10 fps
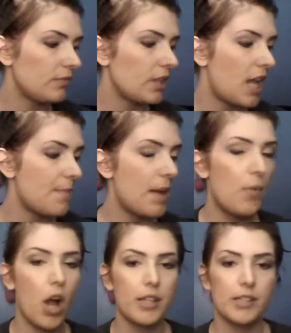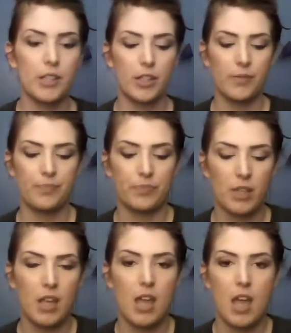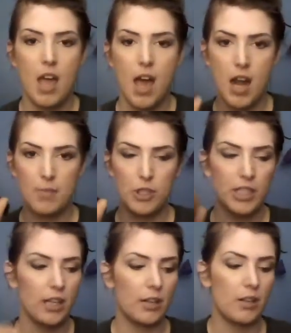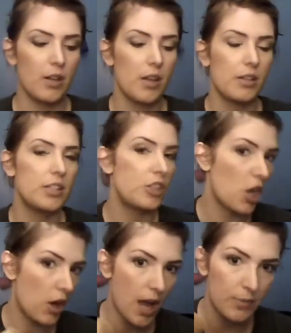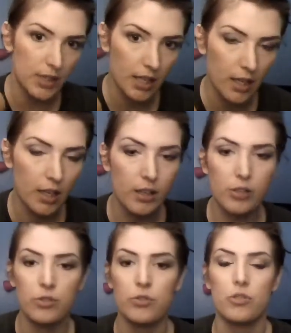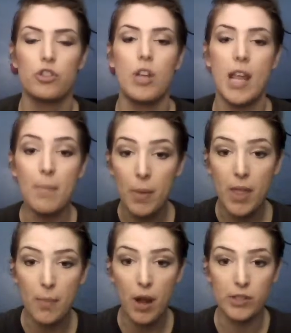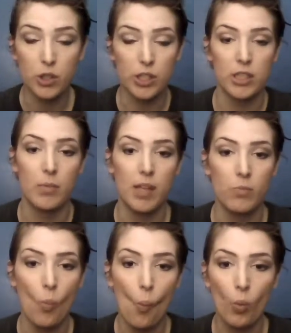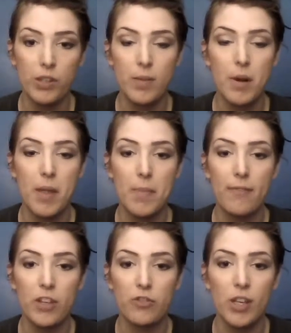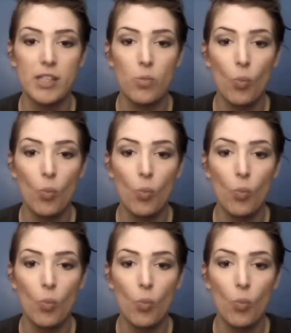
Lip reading: and my bronzer, and I'm just going to amp up that bronzer just a little bit. So I'm going to make my fish face.